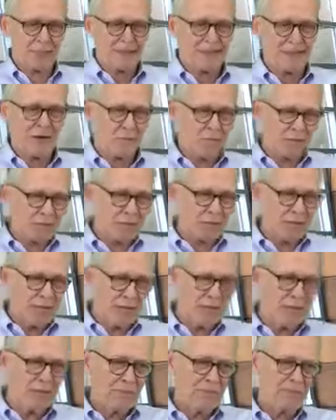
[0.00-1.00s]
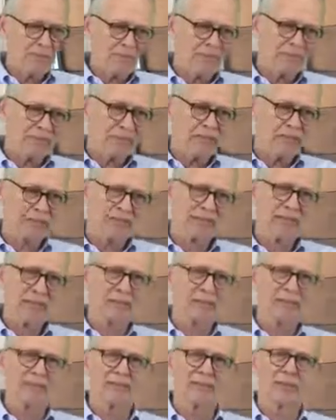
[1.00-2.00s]
Now, Bob Luckey, a
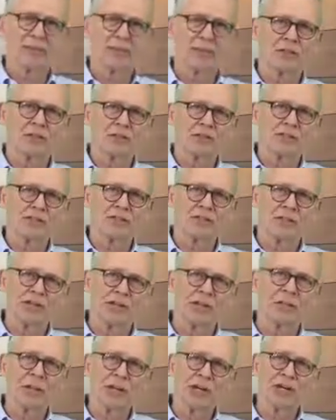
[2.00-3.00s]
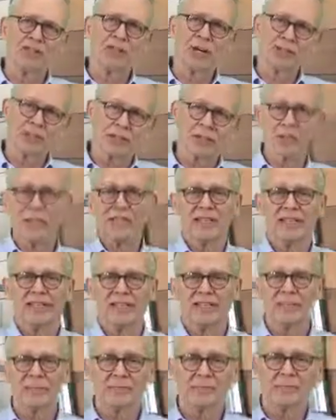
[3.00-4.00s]
famous electrical engineer, points out that we can
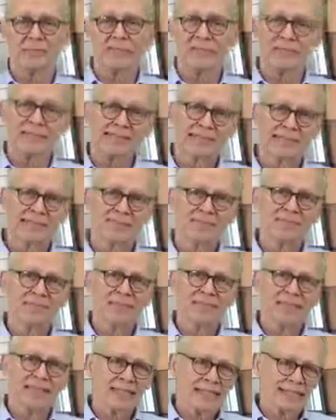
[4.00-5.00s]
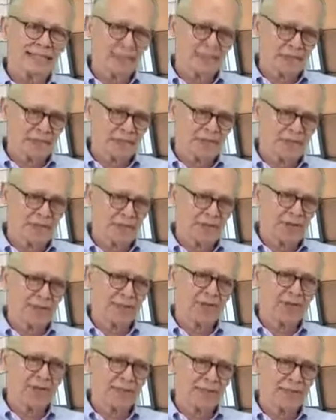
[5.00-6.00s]
think about this in a
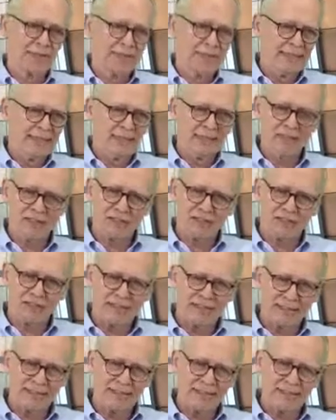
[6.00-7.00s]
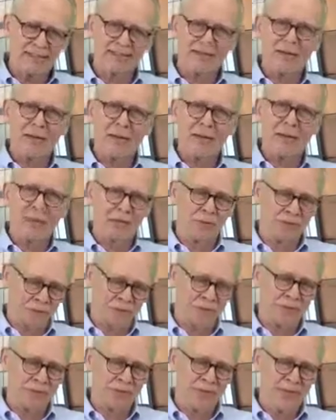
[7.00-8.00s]
pyramid. There's a lot on the top of the
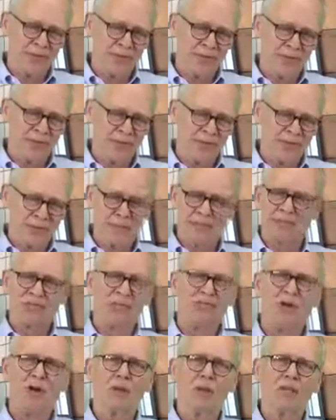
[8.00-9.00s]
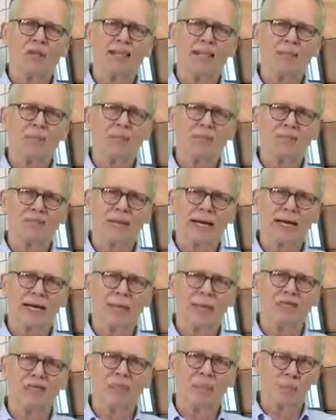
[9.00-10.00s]
pyramid, but it's all enabled by
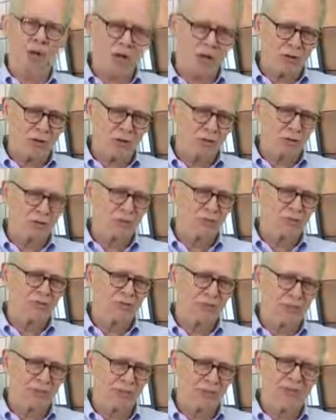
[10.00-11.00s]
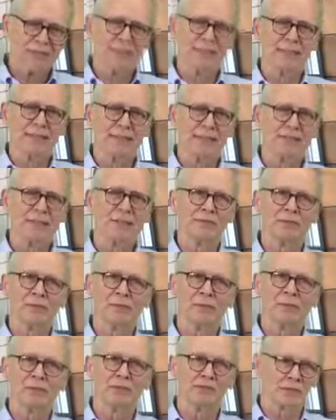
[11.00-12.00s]
a small group of companies and
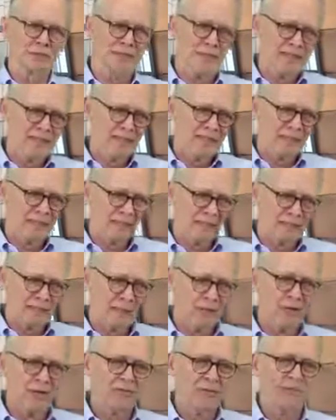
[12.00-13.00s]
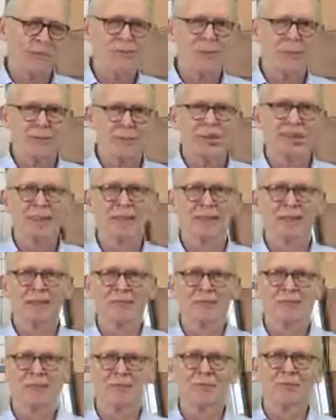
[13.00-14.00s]
individuals that are involved in
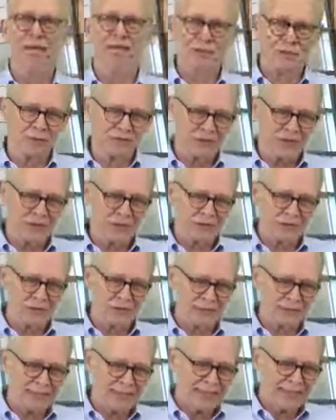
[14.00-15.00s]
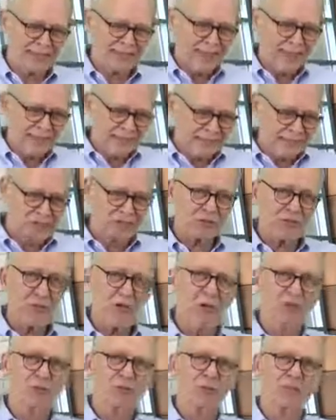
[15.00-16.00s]
semiconductor manufacturing. That
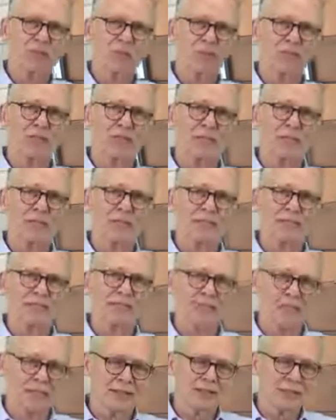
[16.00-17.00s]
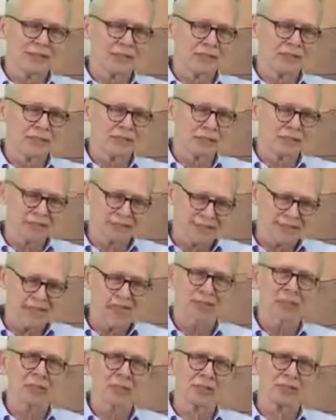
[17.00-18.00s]
small group of companies and individuals
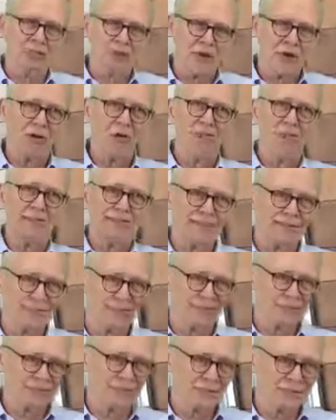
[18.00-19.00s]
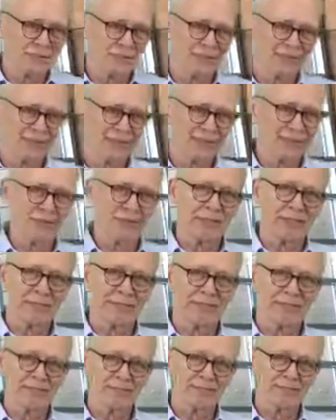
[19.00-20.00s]
enables all of these things that we see every
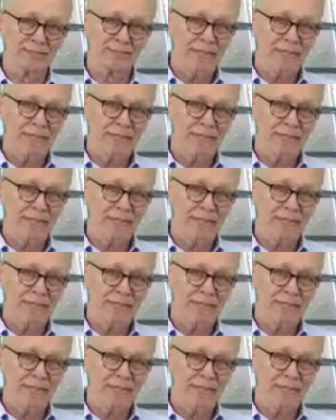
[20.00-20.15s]
day.